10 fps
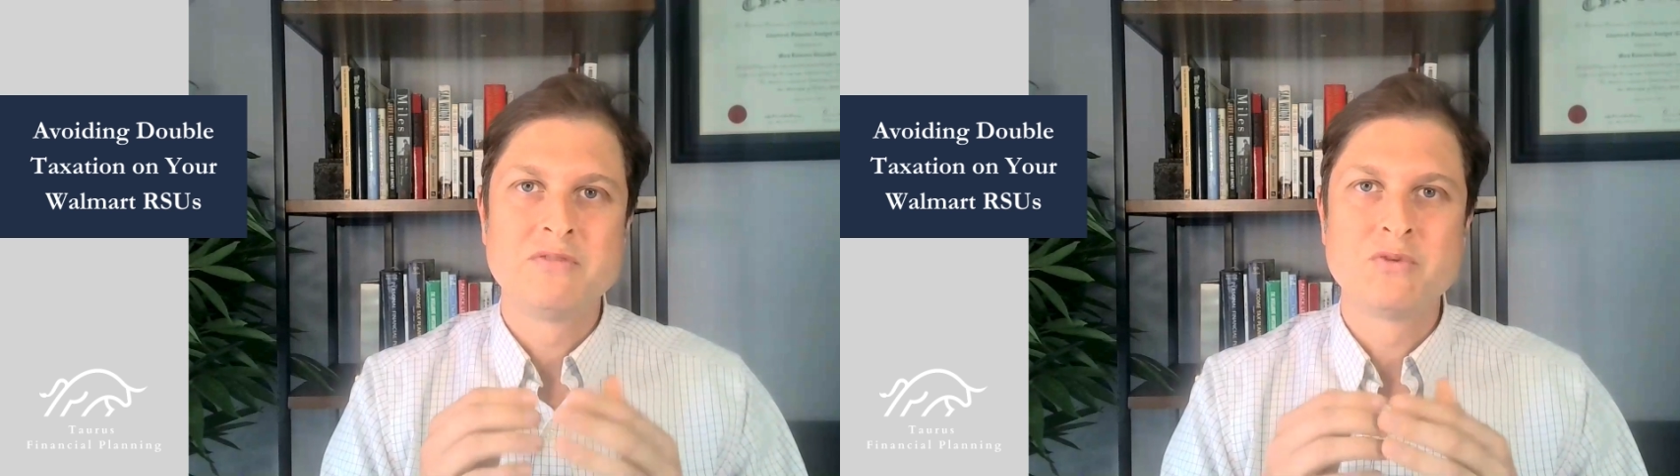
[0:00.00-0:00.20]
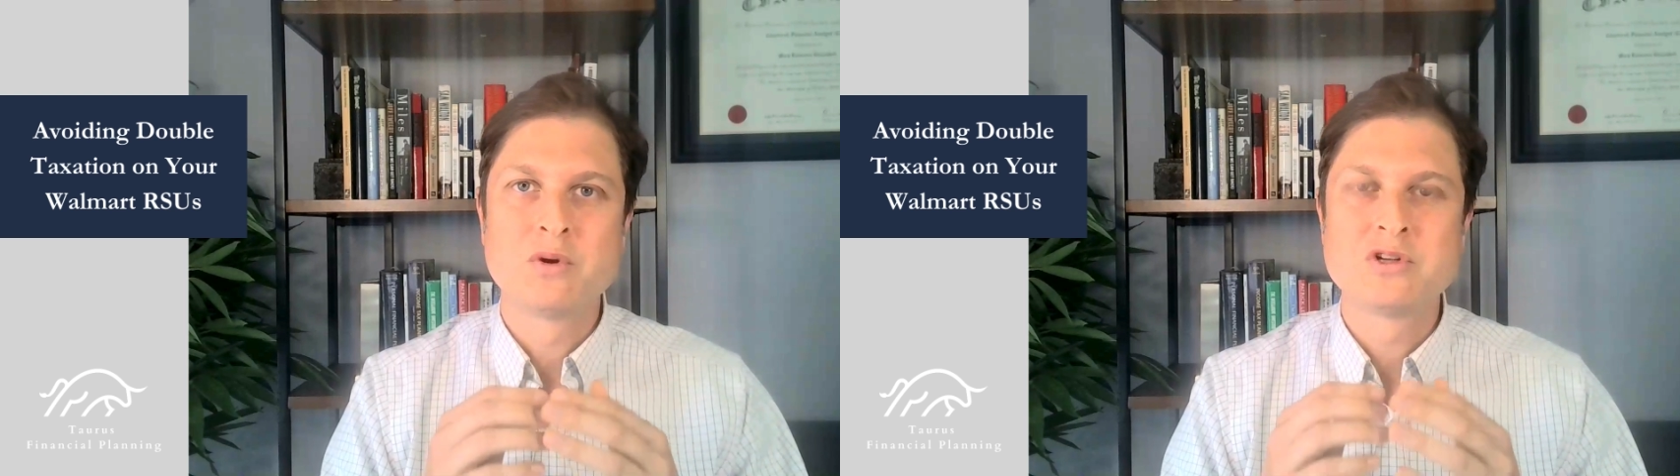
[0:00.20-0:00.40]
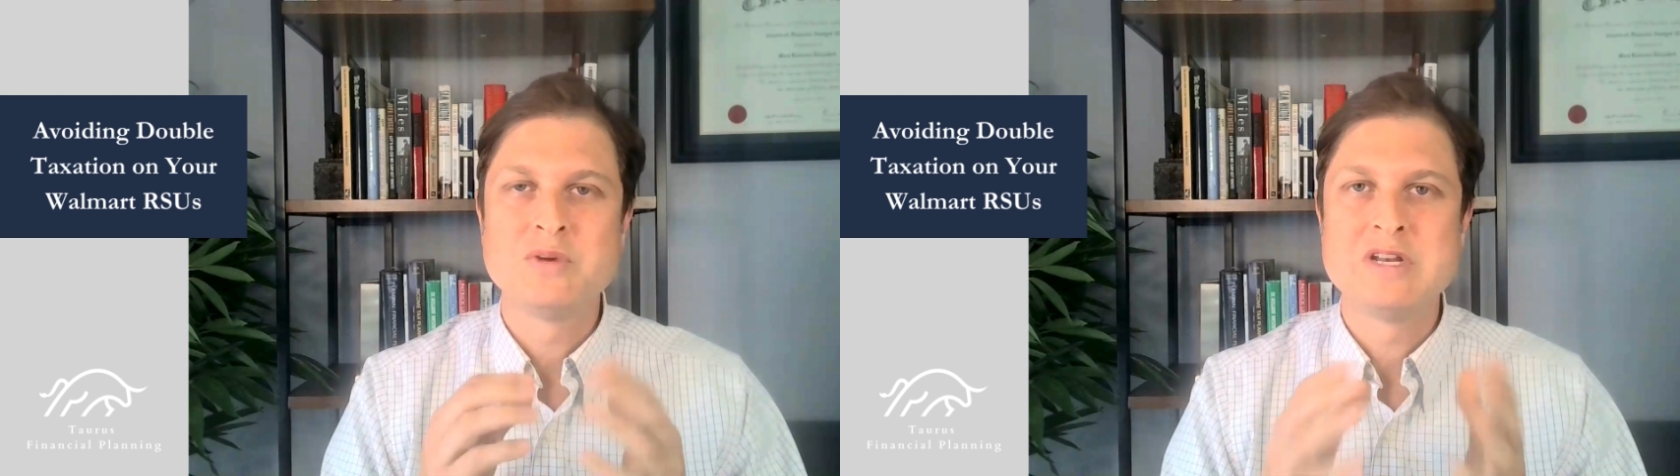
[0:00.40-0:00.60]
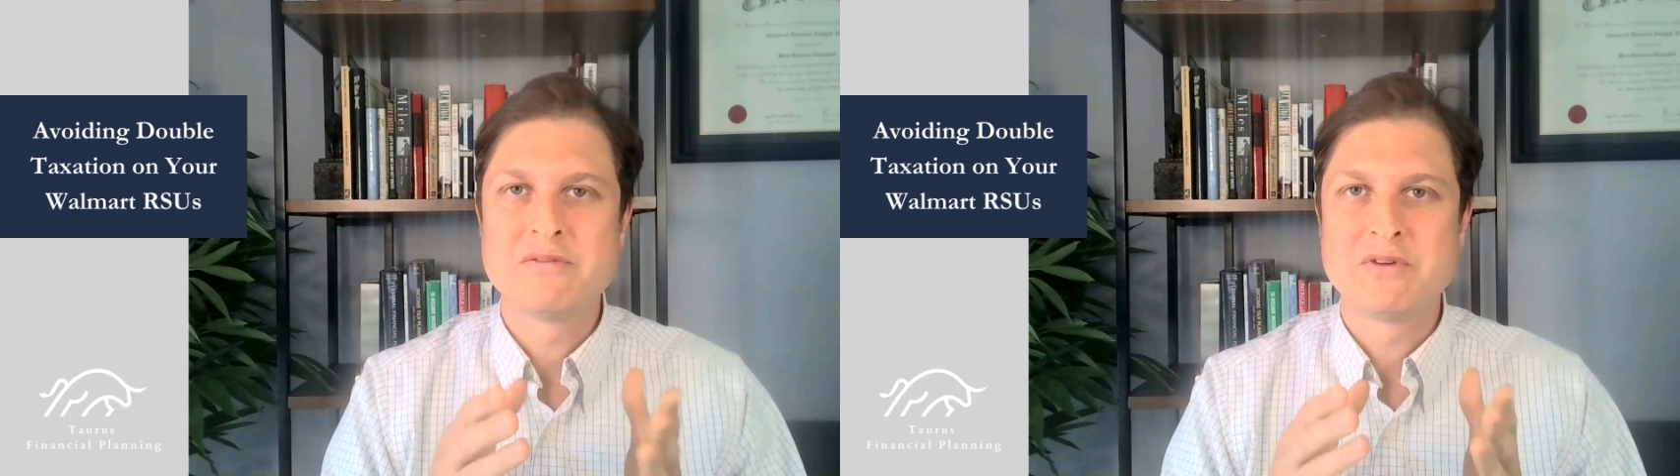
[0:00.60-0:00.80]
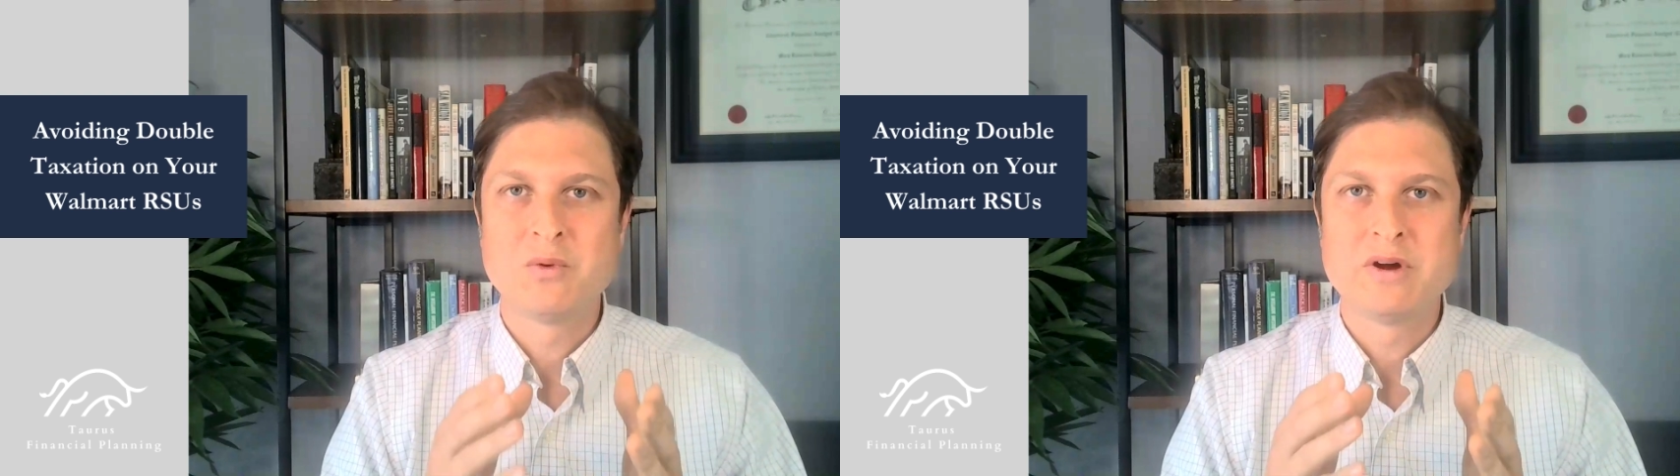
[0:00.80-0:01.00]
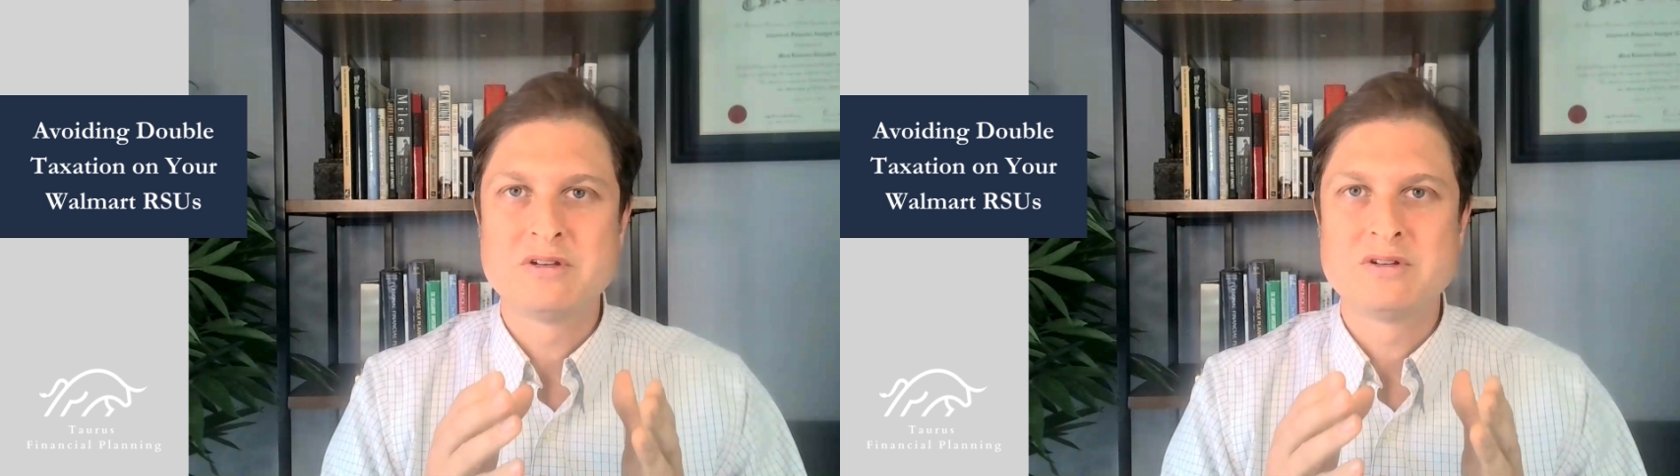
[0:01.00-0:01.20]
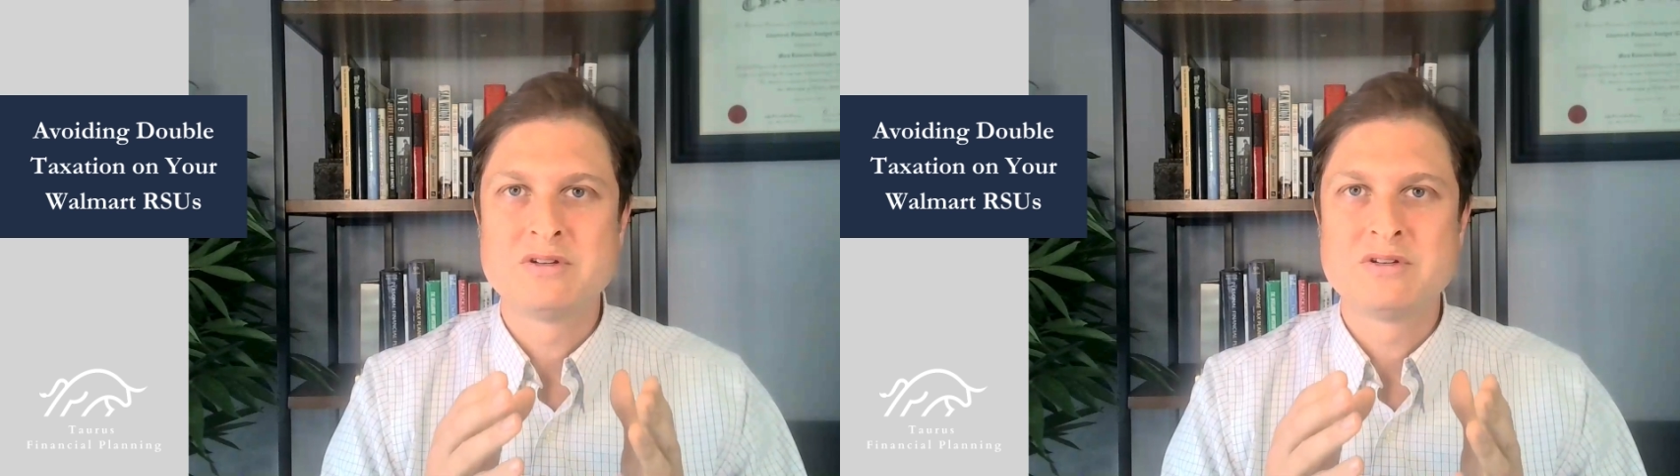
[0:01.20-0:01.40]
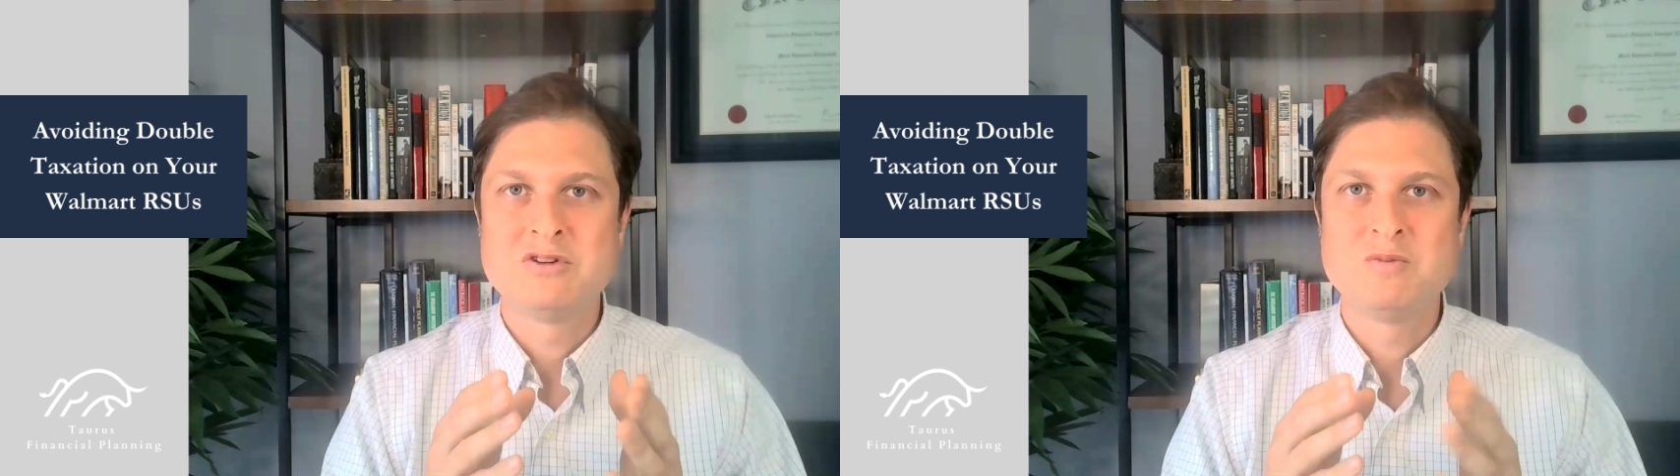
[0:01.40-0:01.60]
Of course, we never want
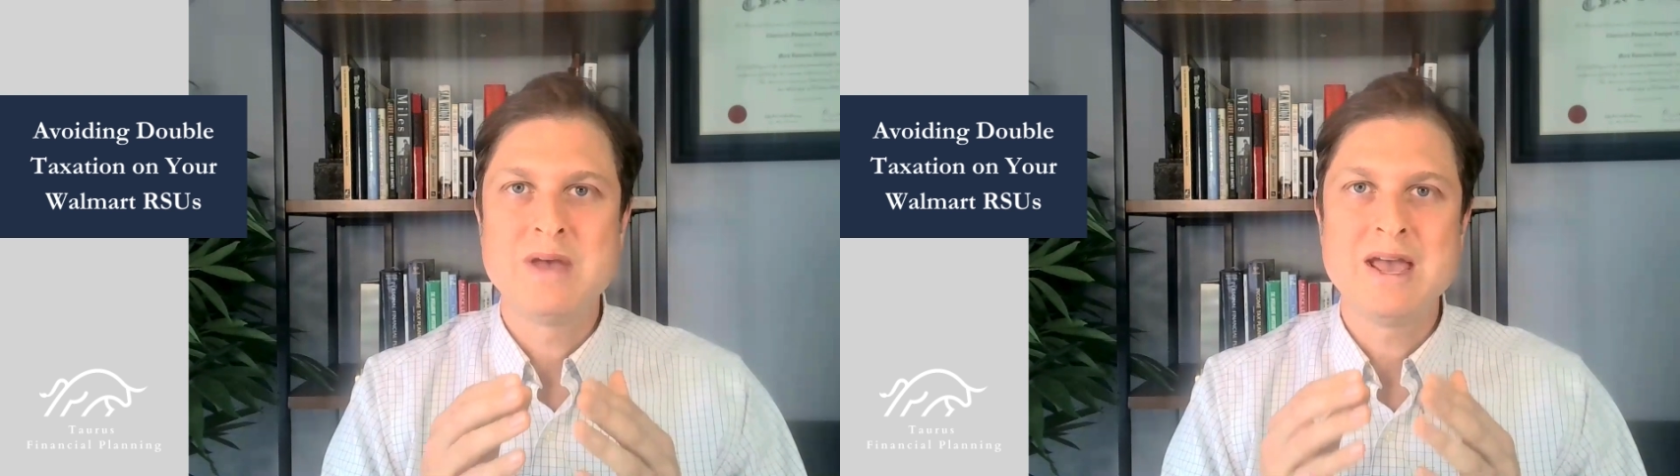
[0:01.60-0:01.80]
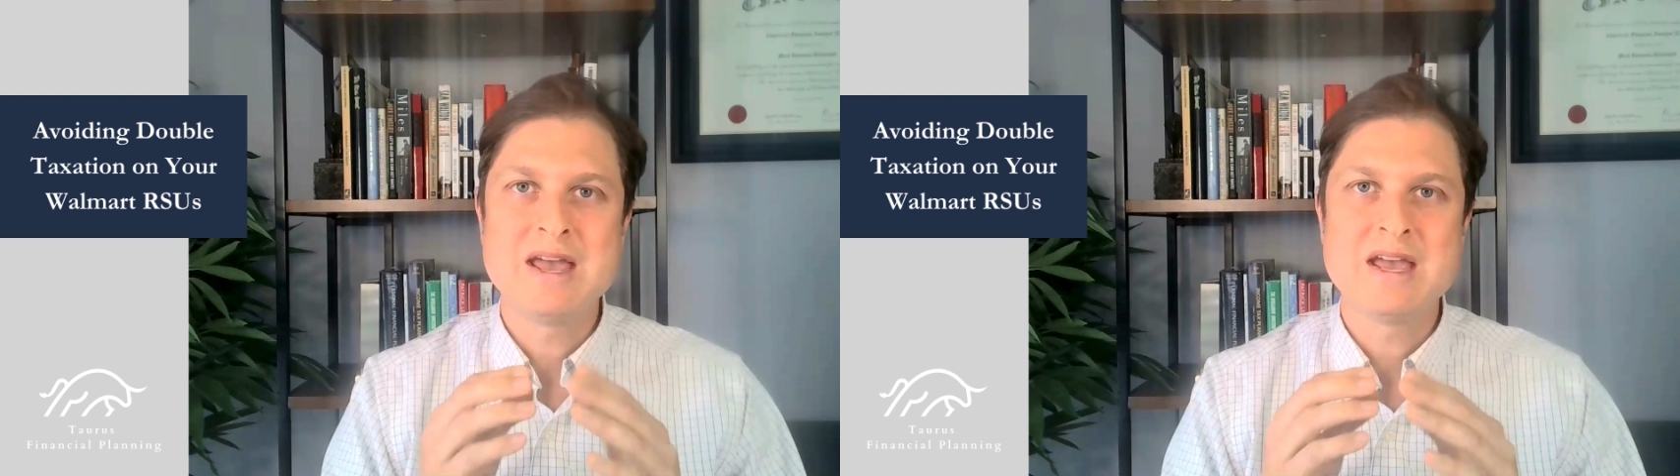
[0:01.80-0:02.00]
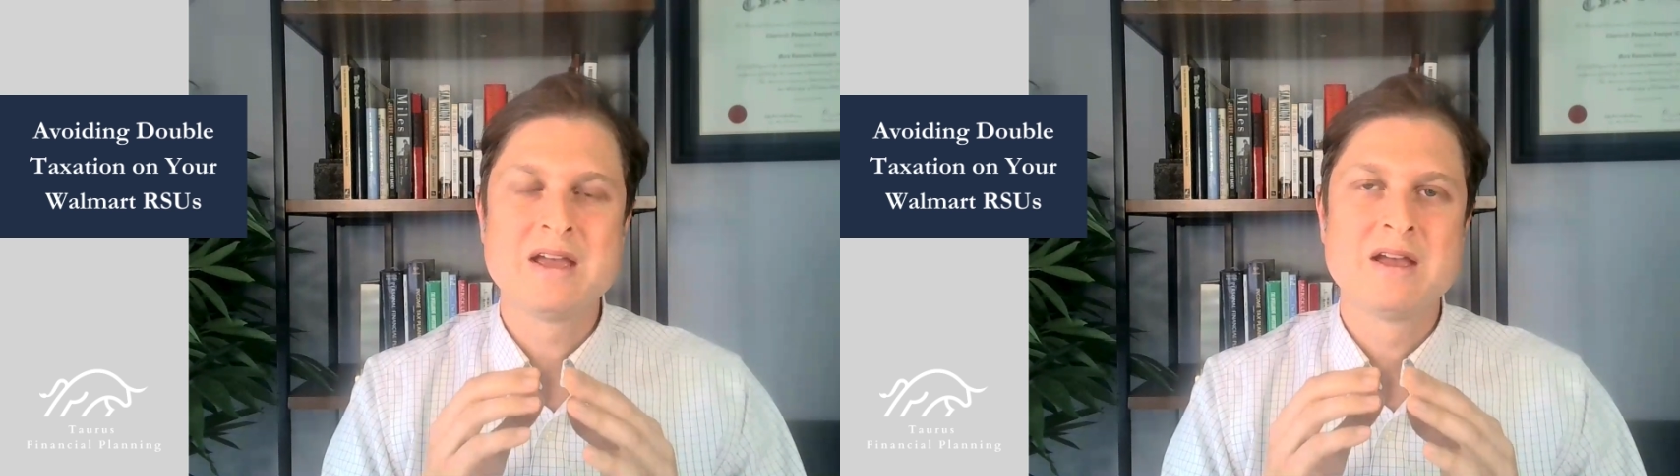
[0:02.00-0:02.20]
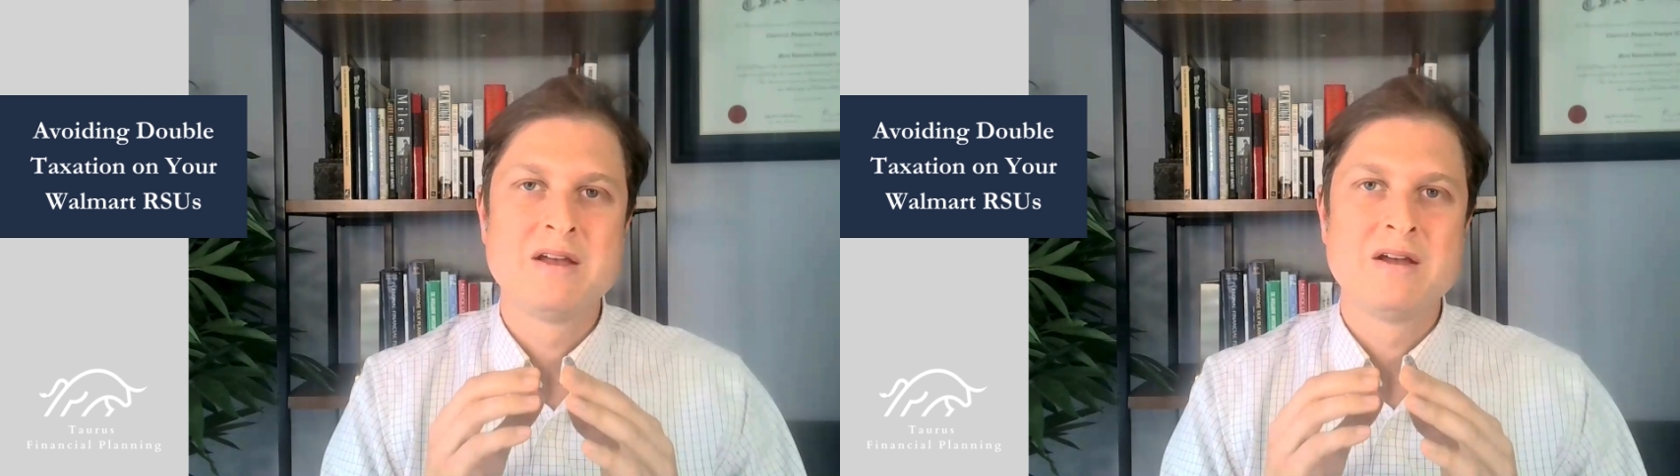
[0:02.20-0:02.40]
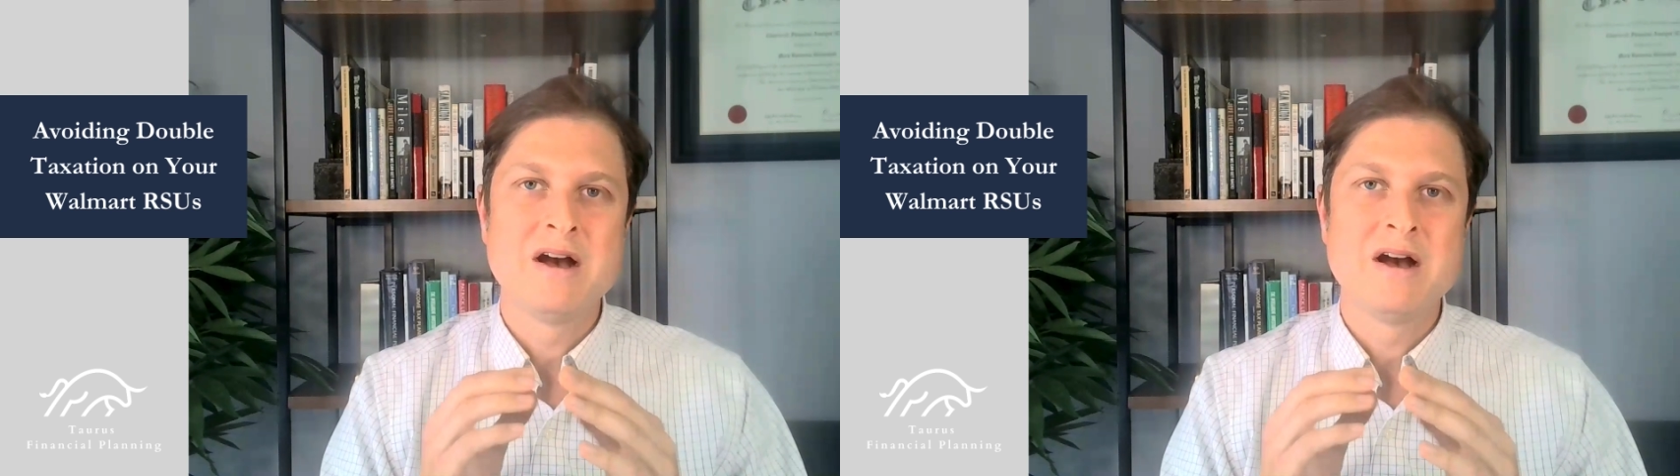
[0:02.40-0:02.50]
to pay